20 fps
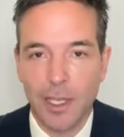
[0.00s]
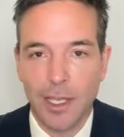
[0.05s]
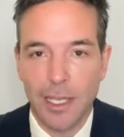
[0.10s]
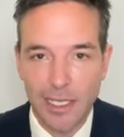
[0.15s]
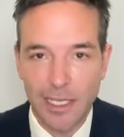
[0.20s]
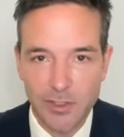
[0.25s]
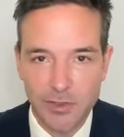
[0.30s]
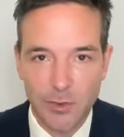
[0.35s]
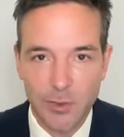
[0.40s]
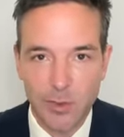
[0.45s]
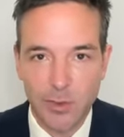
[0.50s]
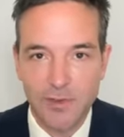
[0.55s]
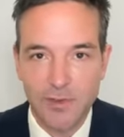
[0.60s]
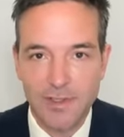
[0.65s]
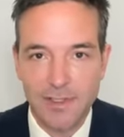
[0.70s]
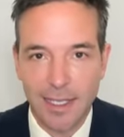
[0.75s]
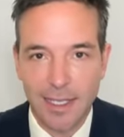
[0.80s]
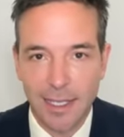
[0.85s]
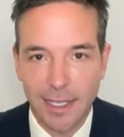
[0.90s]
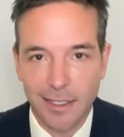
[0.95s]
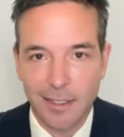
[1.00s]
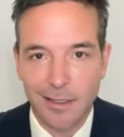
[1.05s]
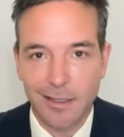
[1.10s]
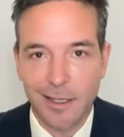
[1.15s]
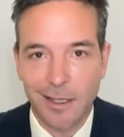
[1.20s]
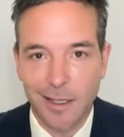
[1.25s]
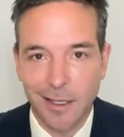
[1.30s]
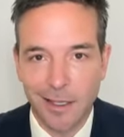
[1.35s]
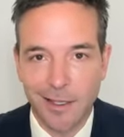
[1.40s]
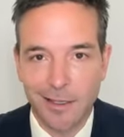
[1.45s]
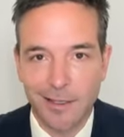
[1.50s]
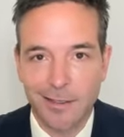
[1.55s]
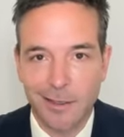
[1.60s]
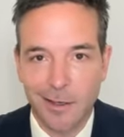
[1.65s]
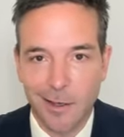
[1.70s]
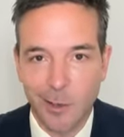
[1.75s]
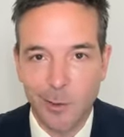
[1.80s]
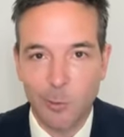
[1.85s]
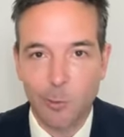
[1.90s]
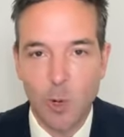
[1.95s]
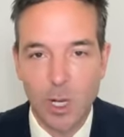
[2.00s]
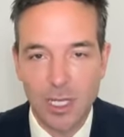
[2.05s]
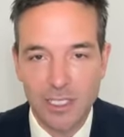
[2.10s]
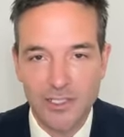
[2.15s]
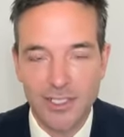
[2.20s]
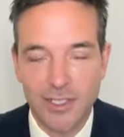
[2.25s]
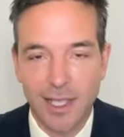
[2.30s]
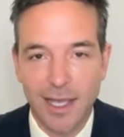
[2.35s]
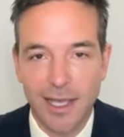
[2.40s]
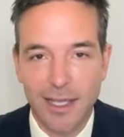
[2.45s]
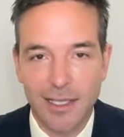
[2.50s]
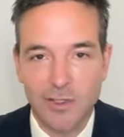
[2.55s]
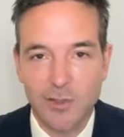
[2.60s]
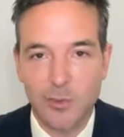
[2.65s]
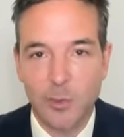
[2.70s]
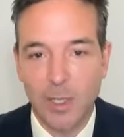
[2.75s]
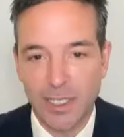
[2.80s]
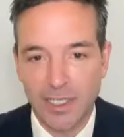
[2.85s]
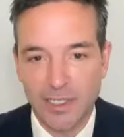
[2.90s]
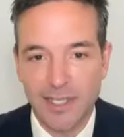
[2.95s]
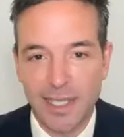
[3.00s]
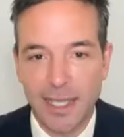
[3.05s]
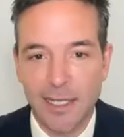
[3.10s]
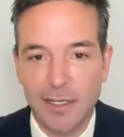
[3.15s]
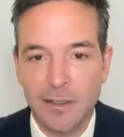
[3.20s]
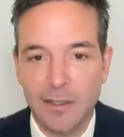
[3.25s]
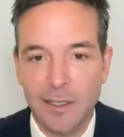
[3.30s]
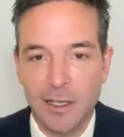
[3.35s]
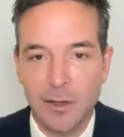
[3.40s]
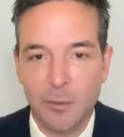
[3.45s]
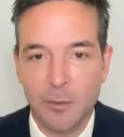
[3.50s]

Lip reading: introduced on 1 July 2010,